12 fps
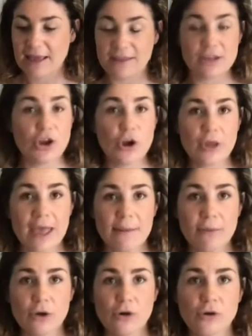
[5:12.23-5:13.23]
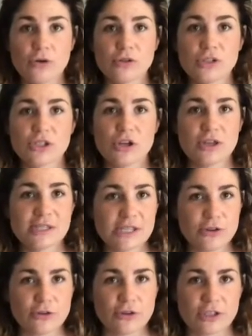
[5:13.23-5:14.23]
no chemicals, no
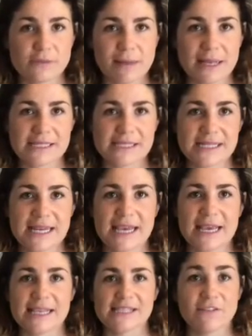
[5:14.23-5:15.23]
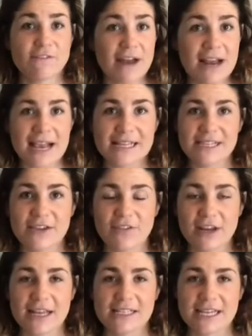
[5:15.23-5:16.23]
single-use plastic. It's a fun
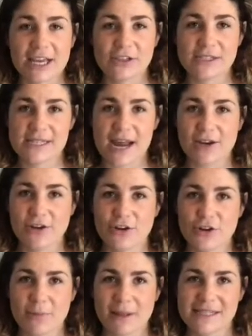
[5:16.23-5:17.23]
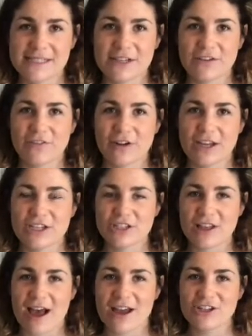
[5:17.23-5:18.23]
activity to get you started on your plastic-free
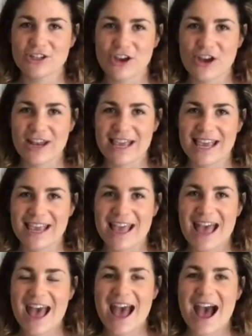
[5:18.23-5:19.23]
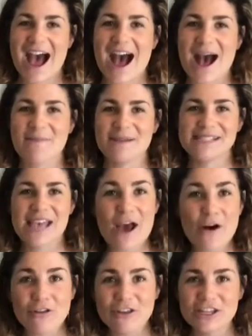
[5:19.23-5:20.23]
July journey. It's
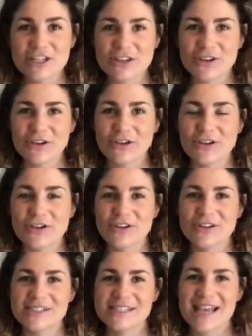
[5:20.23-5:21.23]
healthy to use